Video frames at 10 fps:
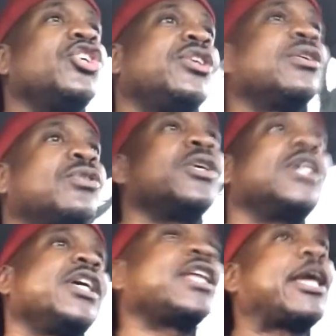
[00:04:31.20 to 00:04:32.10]
you
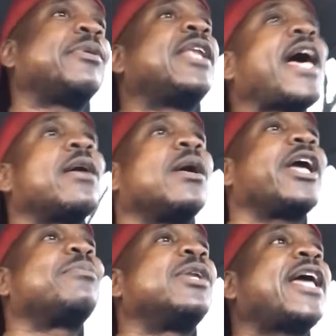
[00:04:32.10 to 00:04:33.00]
eat a
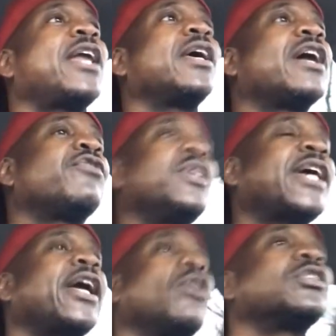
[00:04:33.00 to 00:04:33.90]
banana every
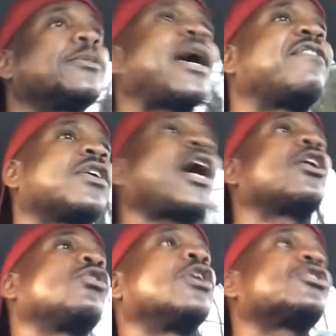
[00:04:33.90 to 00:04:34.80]
day, or some
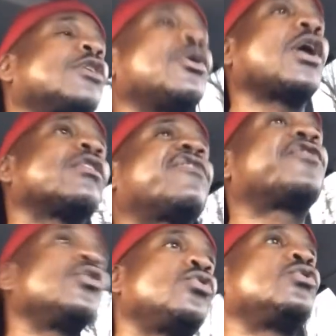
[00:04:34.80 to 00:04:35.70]
avocado or some other
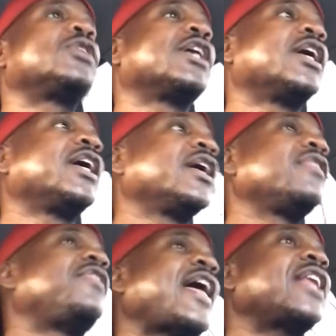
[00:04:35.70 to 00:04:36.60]
food
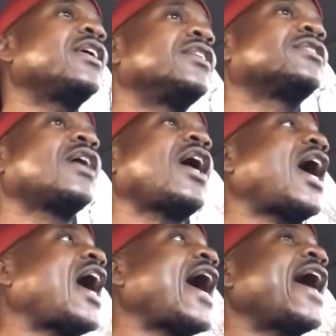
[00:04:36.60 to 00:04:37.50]
that is
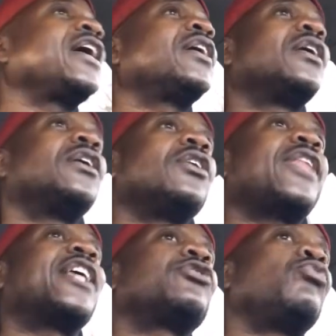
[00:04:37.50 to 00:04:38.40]
high
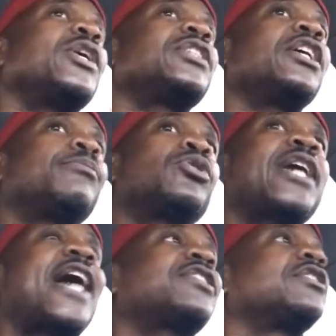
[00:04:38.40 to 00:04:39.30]
or that is rich in
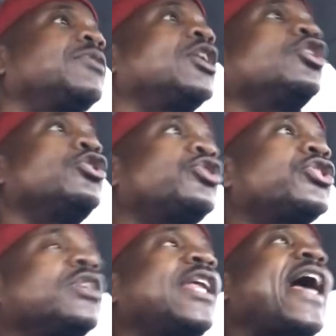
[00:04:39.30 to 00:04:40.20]
potassium, you
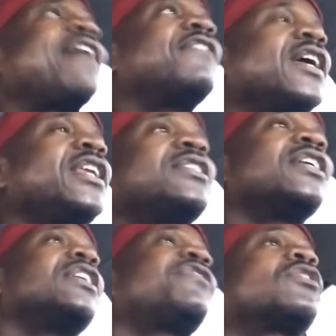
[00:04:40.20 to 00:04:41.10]
shouldn't have any
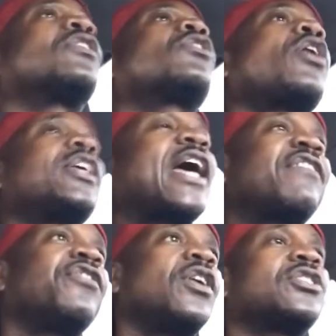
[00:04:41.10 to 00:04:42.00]
significant
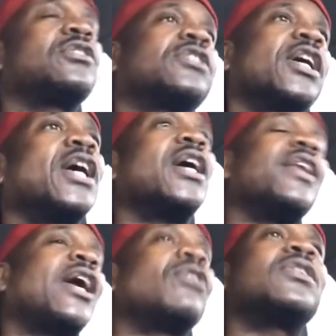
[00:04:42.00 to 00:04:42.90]
cardiac functions.
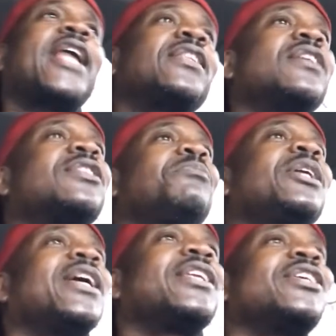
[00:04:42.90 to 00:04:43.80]
Now, that doesn't
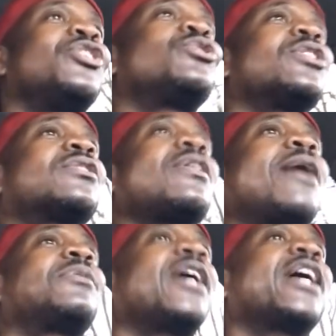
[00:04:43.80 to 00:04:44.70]
mean that you should
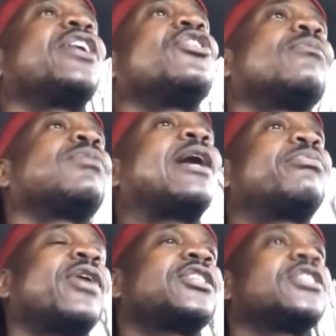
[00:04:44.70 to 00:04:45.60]
stop taking your
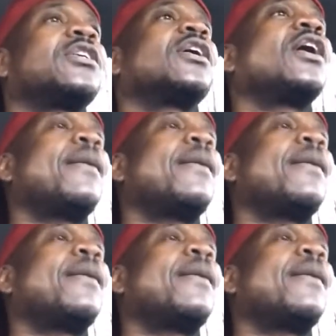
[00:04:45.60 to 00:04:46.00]
blood pressure